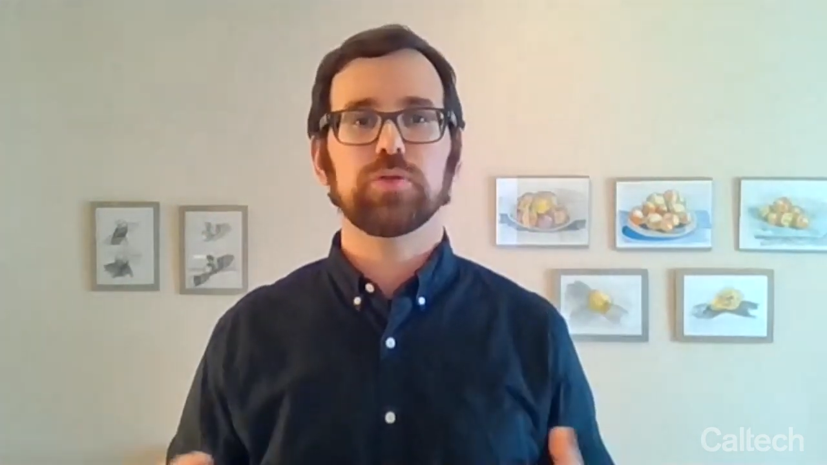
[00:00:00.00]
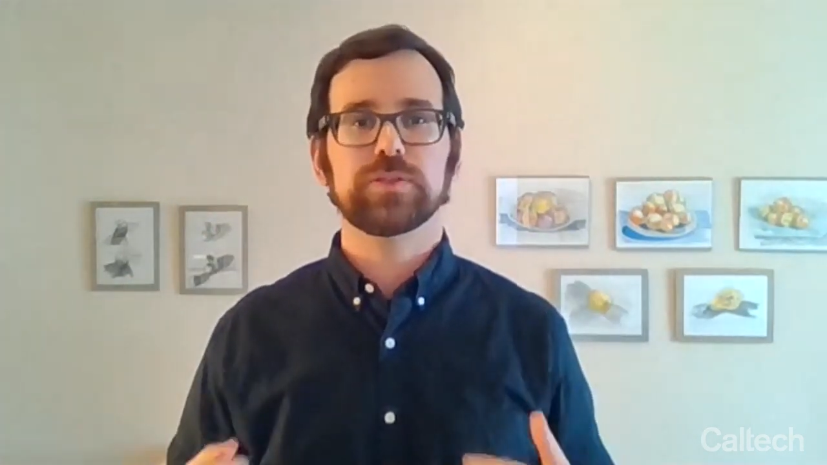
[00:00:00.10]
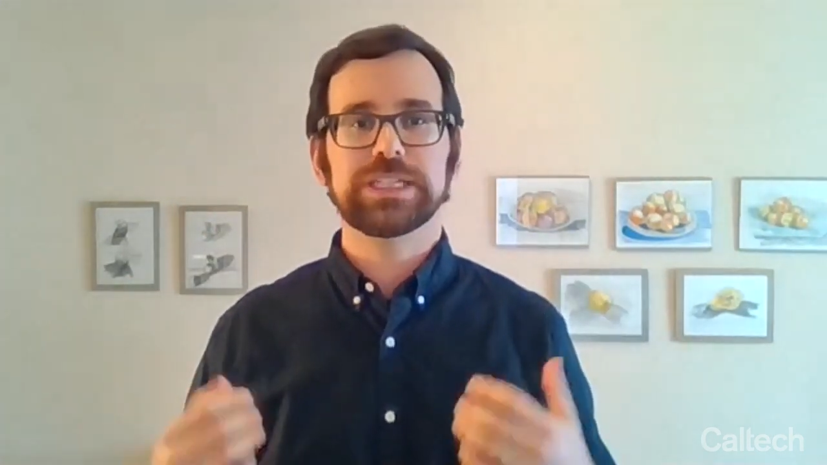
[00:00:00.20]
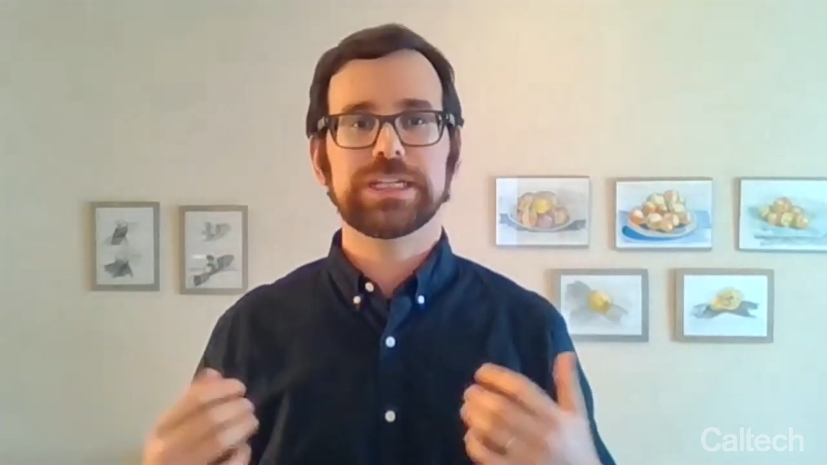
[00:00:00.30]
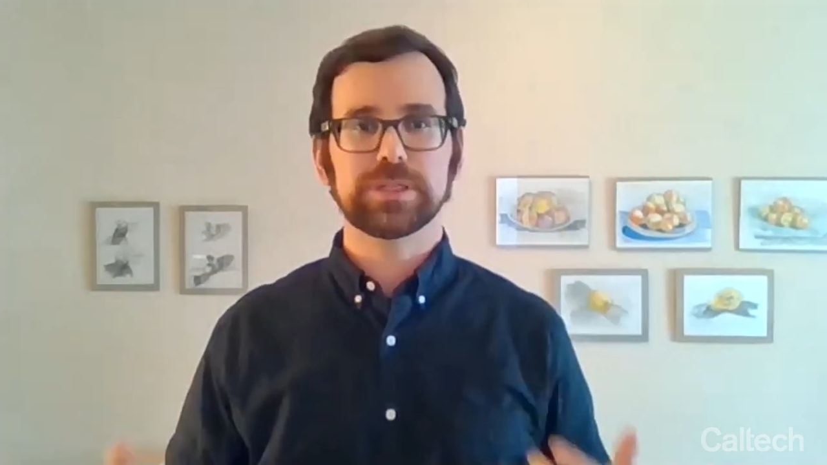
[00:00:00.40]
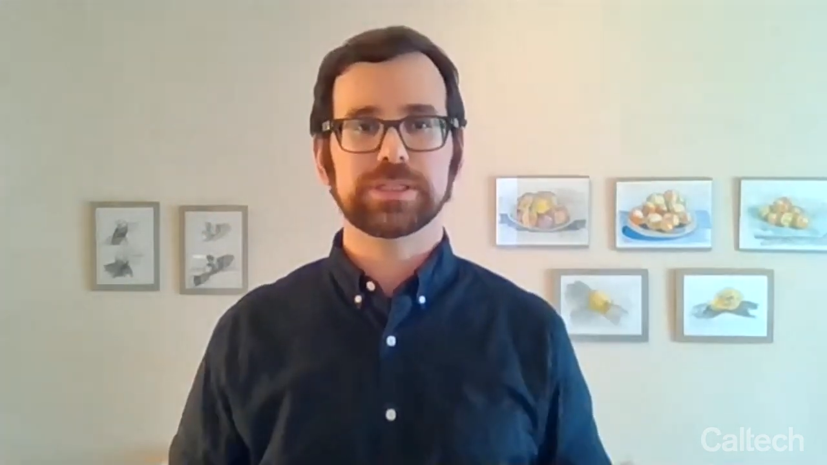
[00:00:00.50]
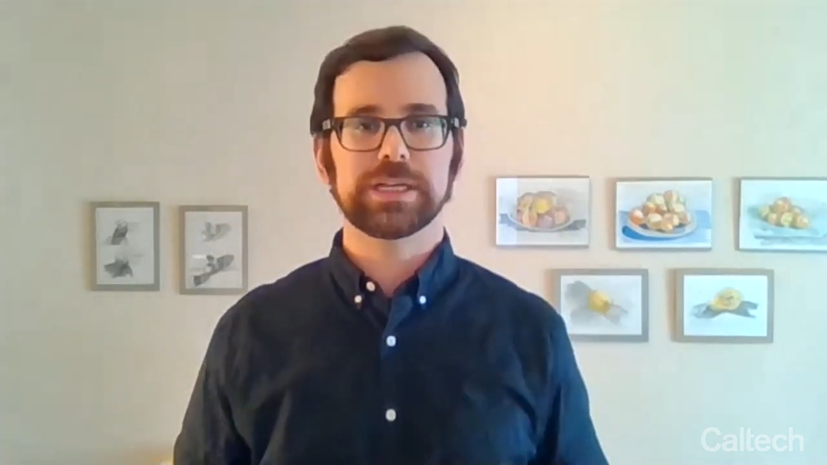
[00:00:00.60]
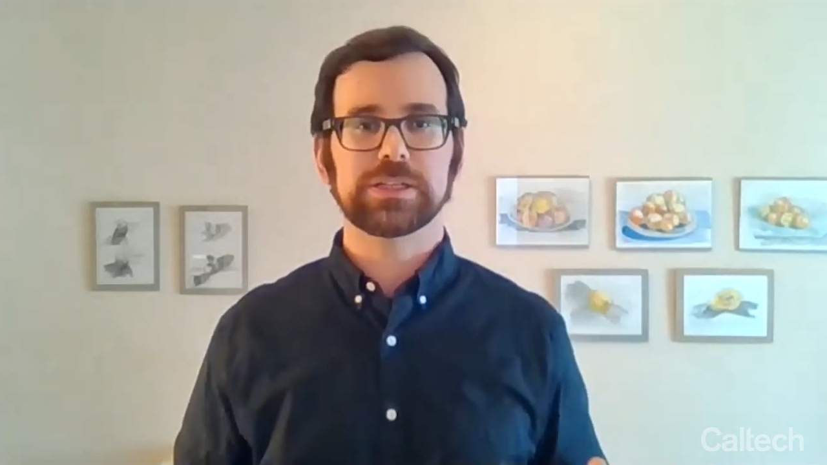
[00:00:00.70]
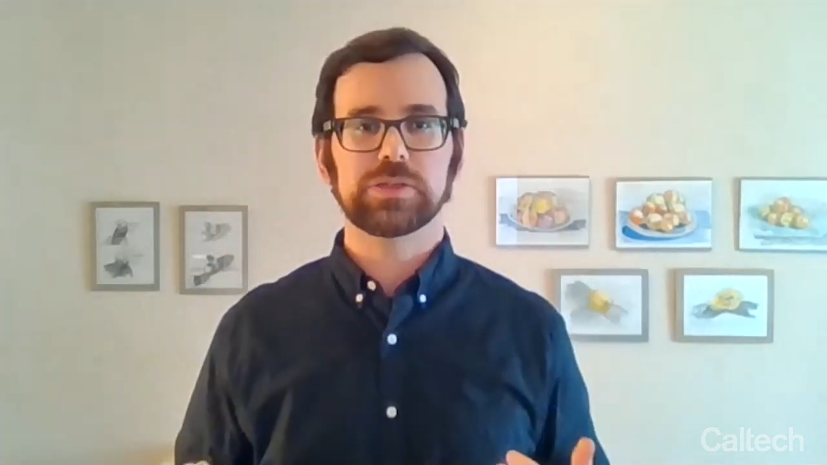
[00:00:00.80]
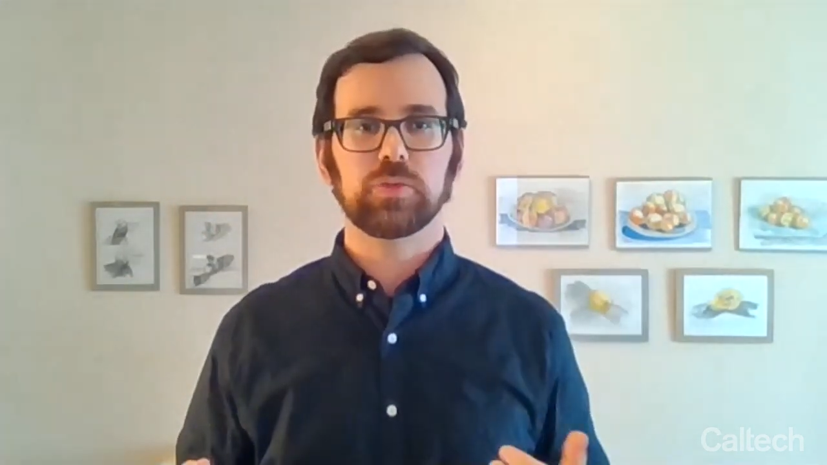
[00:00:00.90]
of sleeper
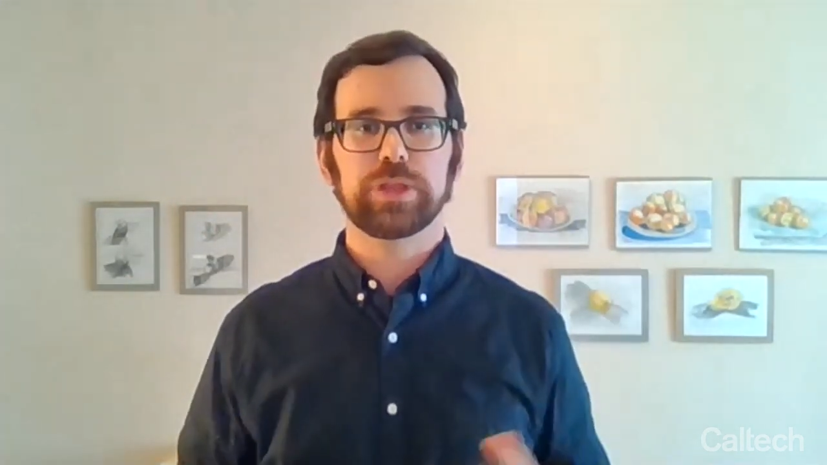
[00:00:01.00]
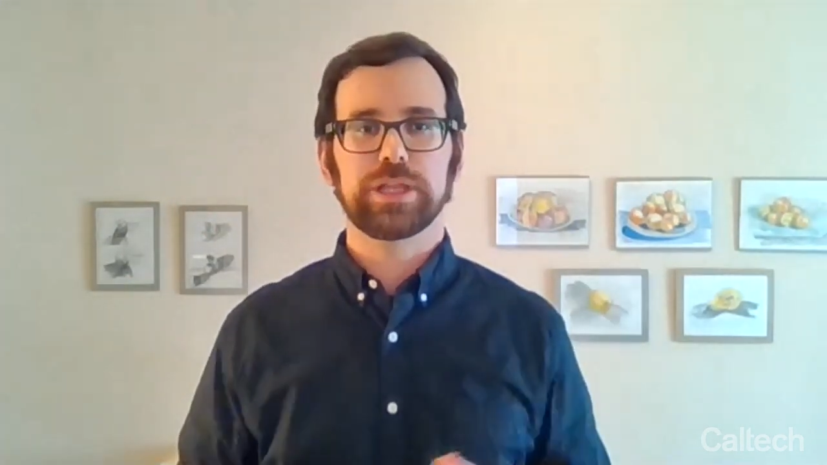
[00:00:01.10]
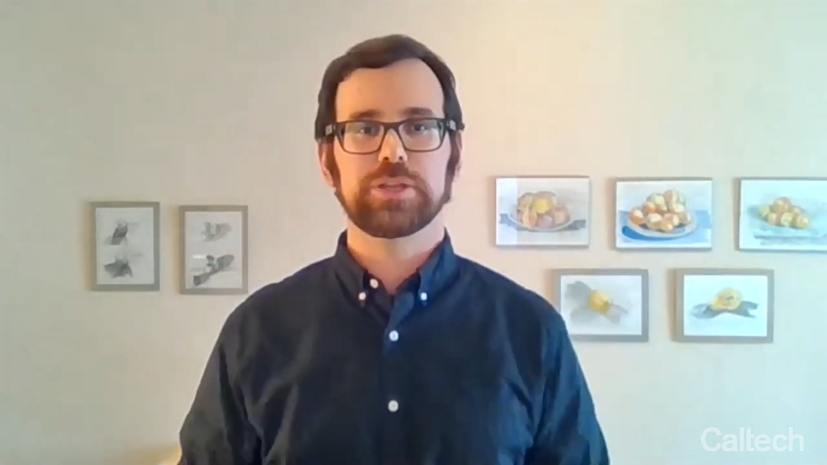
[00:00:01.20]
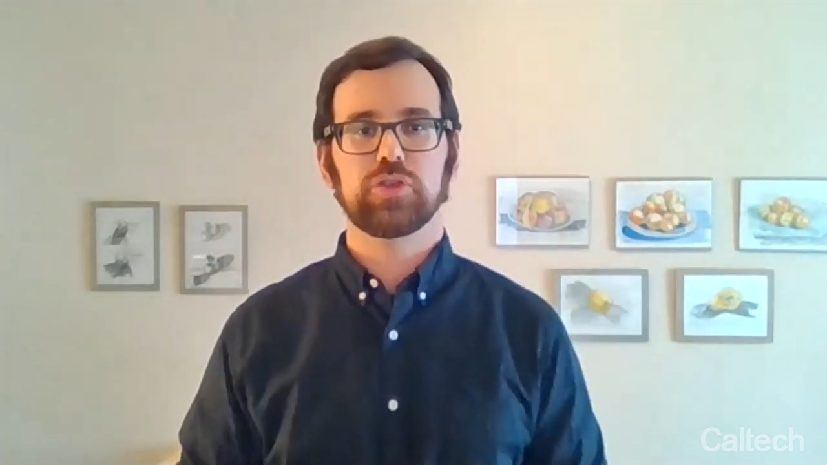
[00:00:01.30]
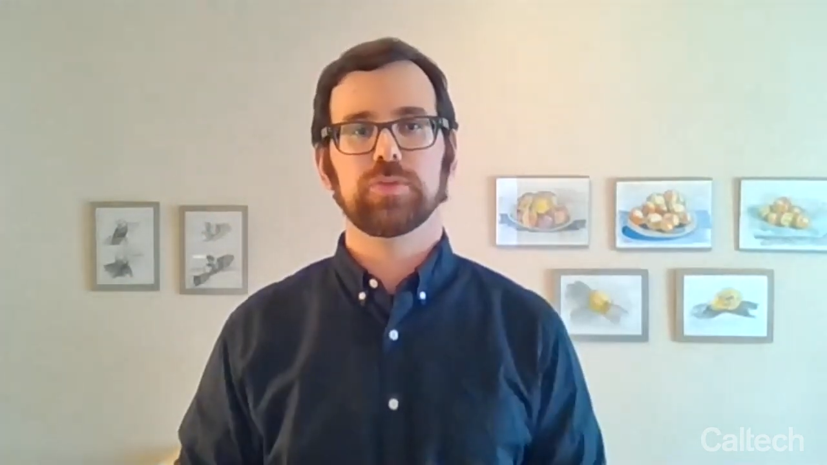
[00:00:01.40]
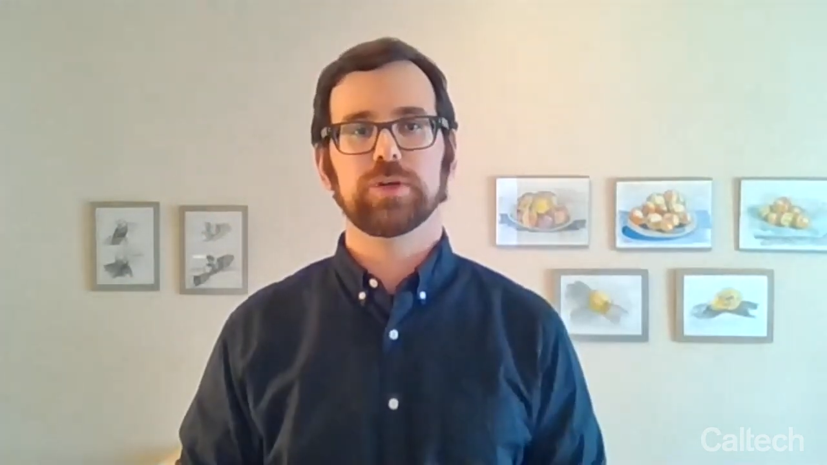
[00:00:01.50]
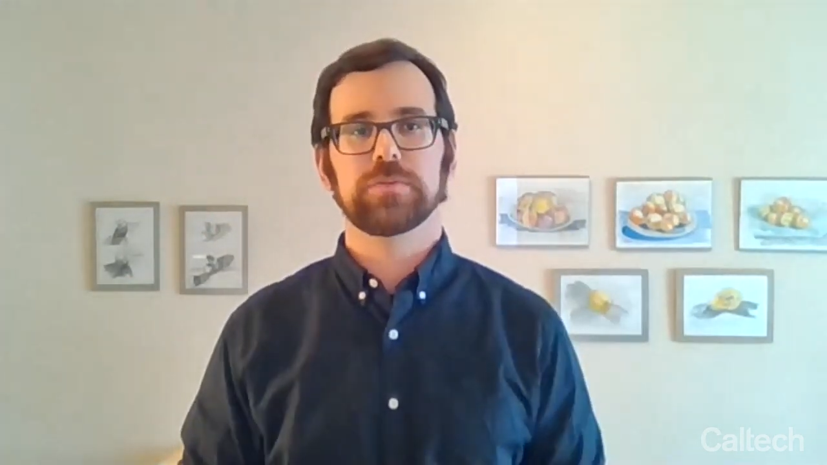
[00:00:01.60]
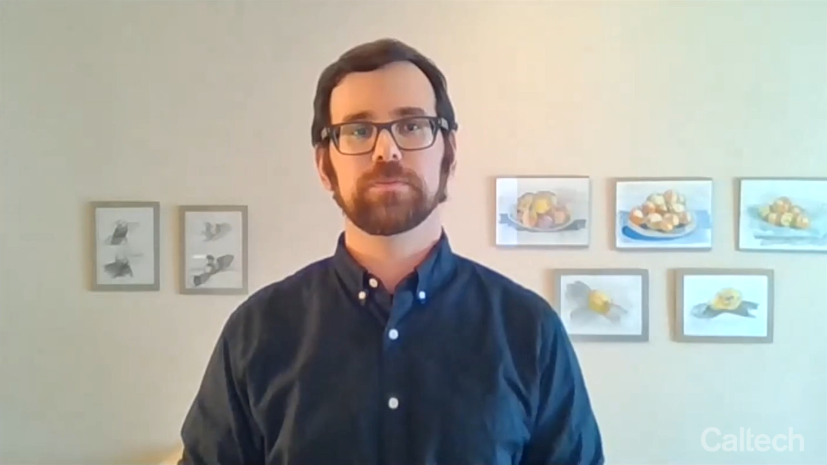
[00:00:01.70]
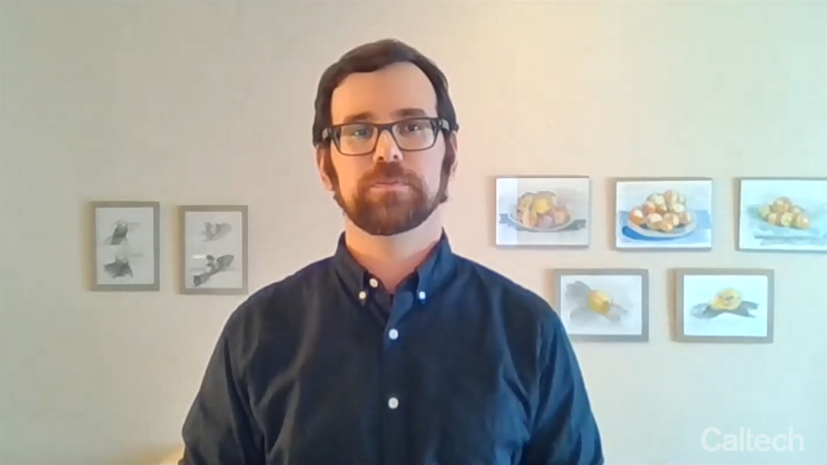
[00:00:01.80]
cells within a tumor.